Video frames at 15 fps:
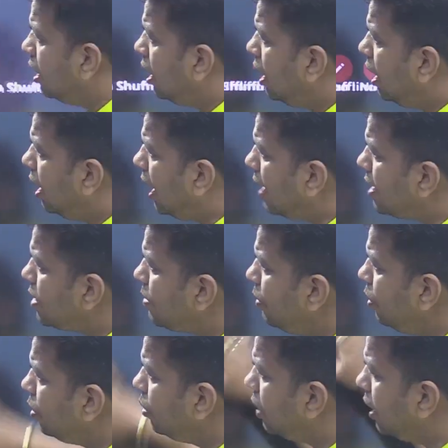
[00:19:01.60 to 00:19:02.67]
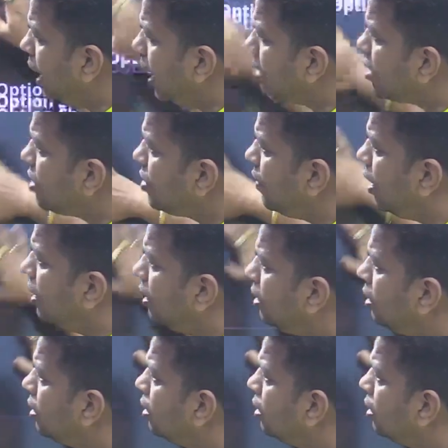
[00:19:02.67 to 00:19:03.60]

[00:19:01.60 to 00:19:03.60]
Let's move to the next one.